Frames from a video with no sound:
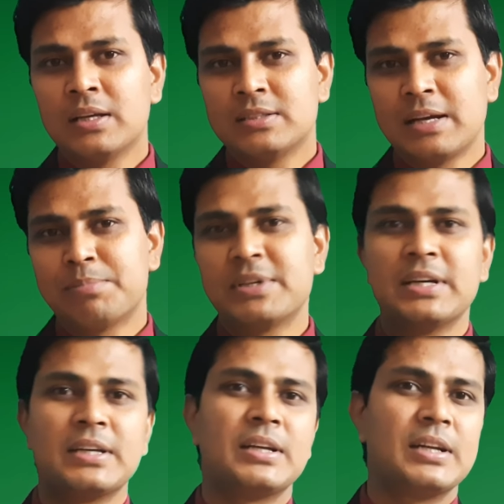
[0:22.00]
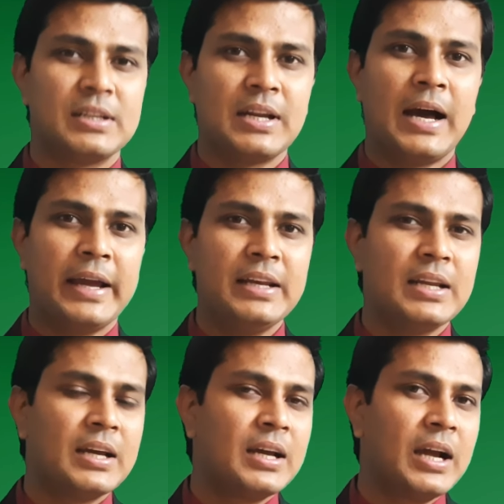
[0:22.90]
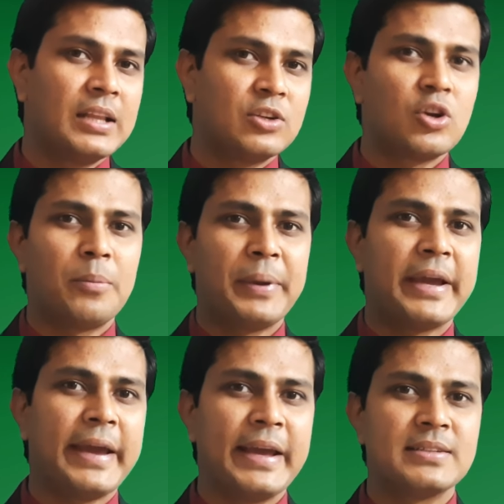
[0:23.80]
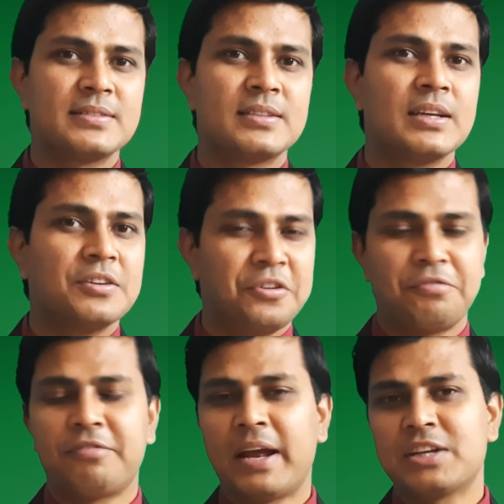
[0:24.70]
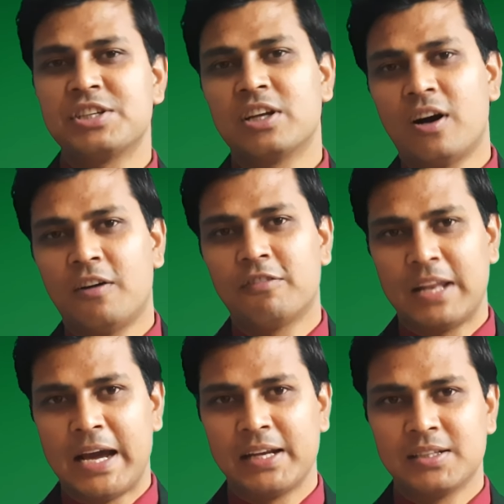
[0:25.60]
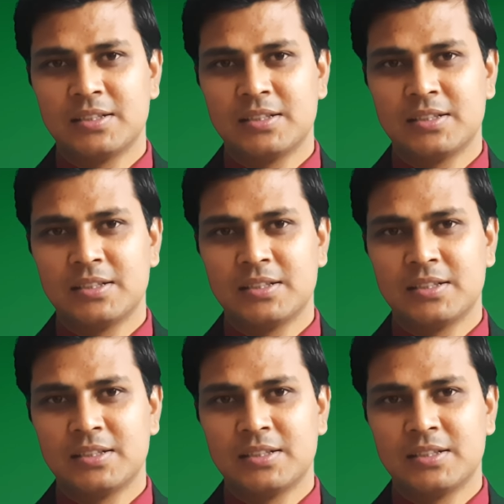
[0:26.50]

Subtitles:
chapter 9, and the topic is refraction of light.